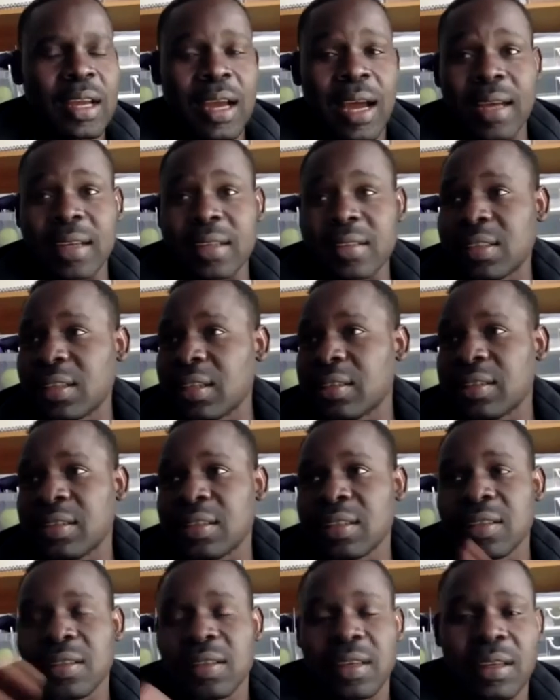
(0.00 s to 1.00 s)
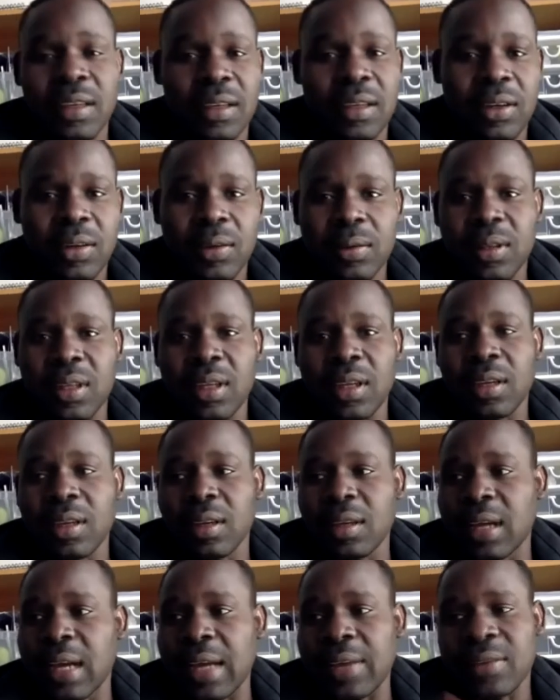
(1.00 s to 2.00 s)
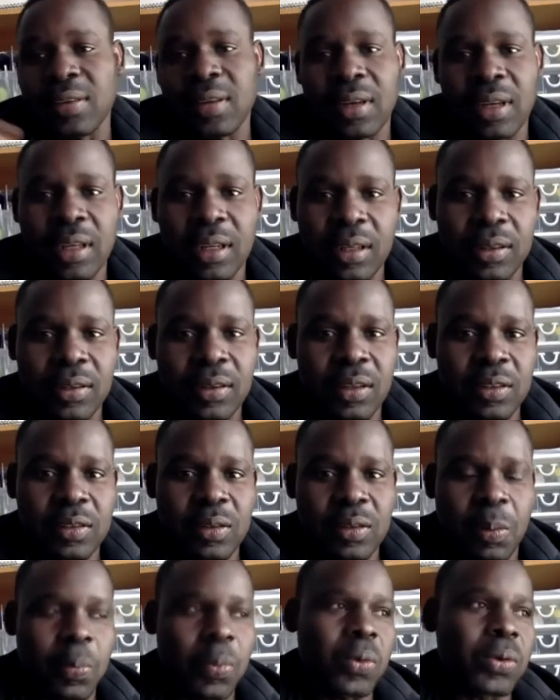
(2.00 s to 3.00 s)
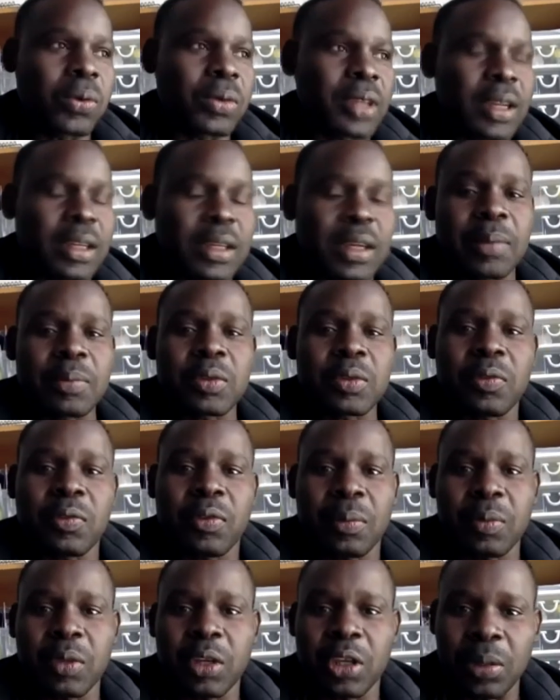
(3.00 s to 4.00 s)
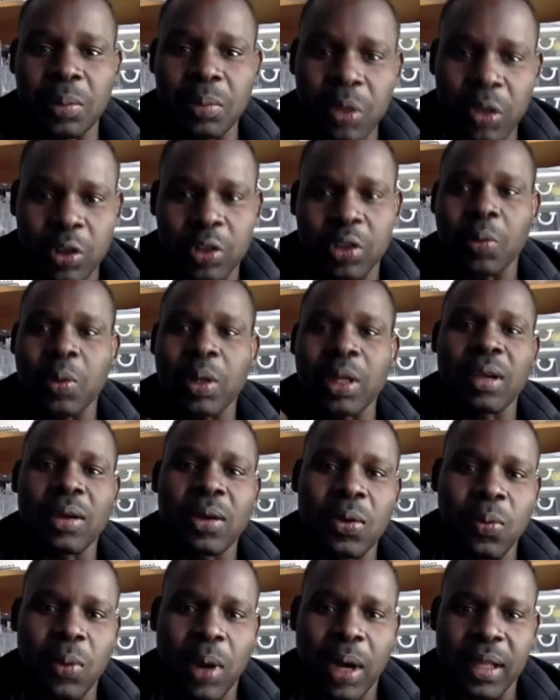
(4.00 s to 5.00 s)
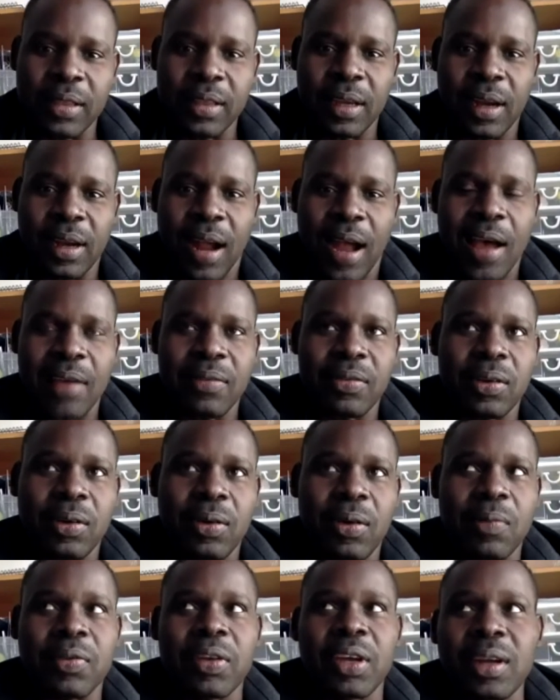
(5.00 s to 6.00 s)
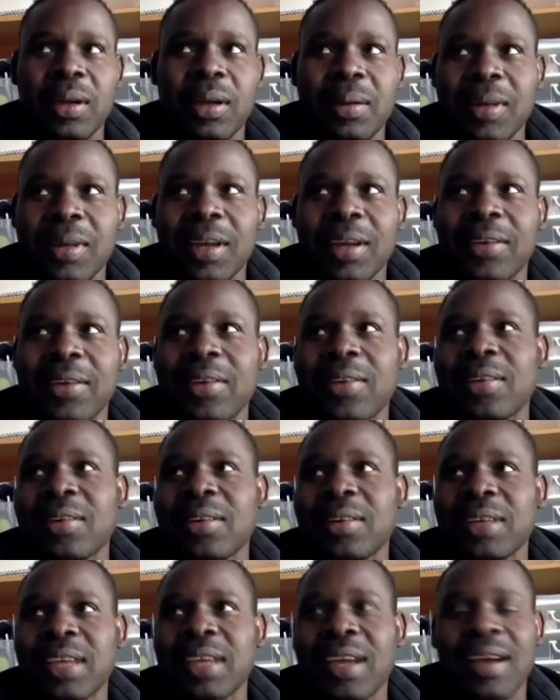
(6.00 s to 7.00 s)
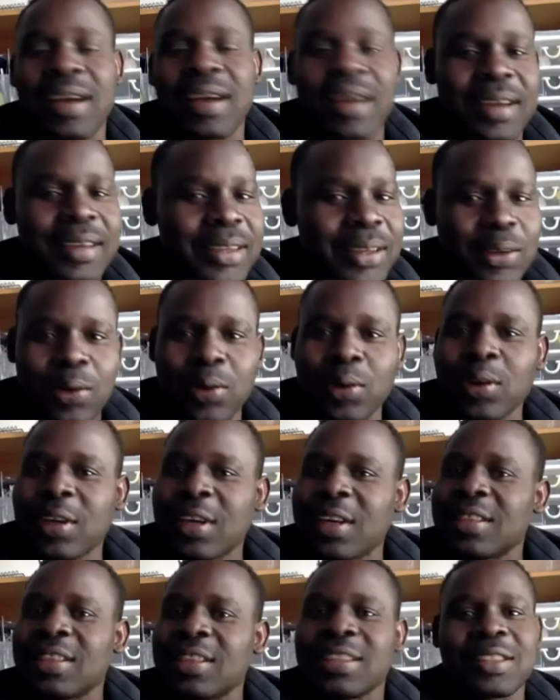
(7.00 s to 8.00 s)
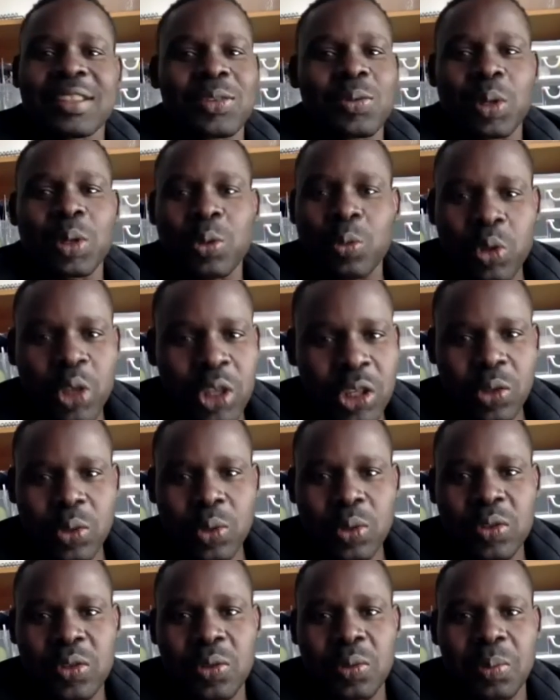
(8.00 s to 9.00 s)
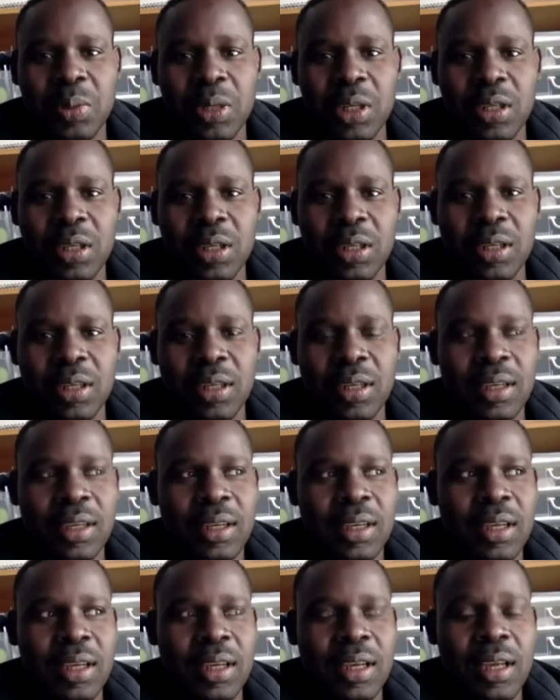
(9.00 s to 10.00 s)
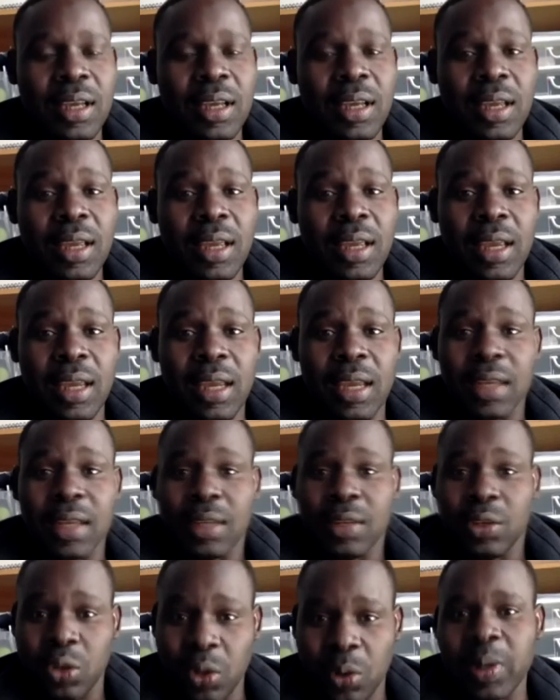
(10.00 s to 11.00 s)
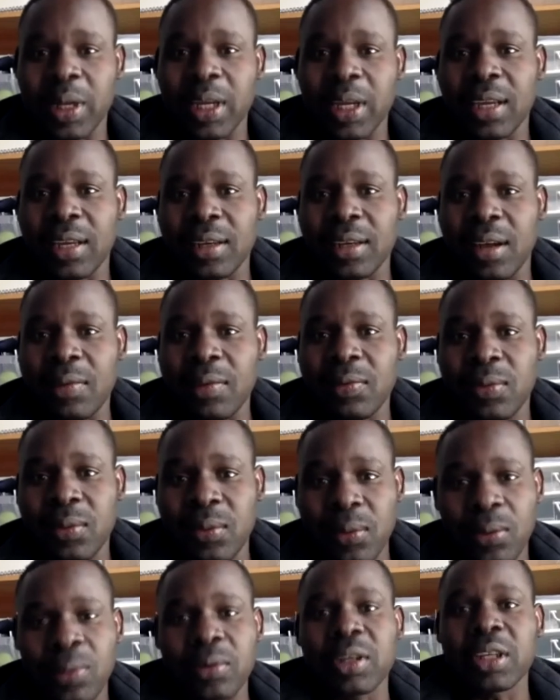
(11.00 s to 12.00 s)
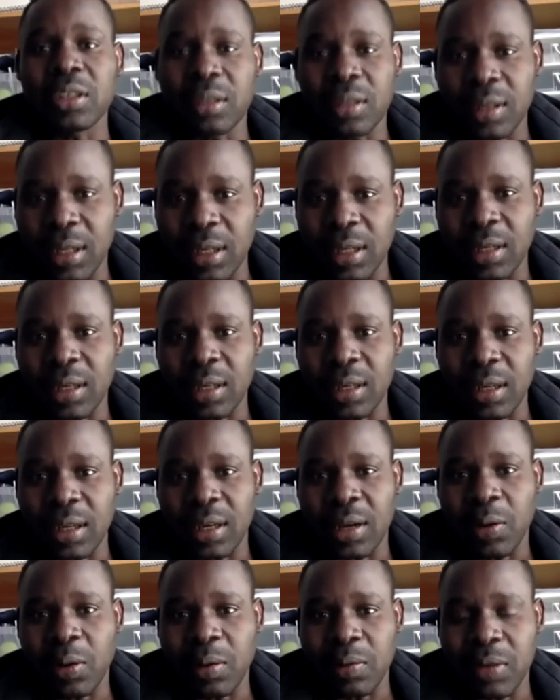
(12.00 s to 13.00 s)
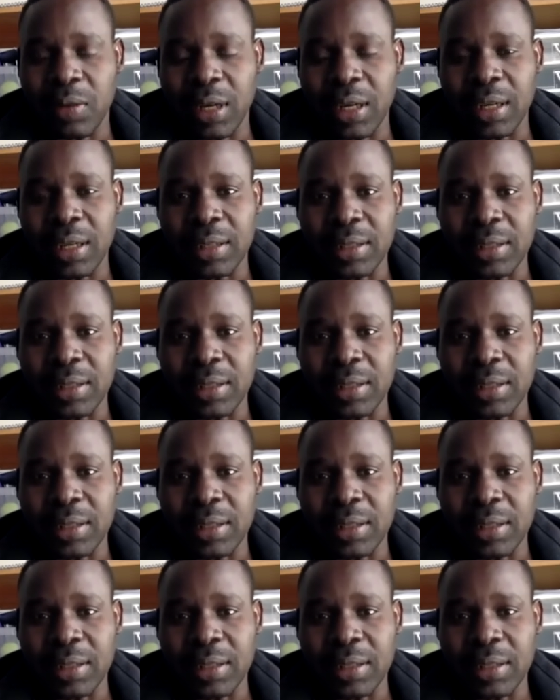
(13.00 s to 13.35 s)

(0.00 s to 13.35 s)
I still see the, you know, the gathering, the support that comes from the community while they're having coffee. And I'm like, oh yeah, you know, this is what we used to be doing in Darfur, in our village.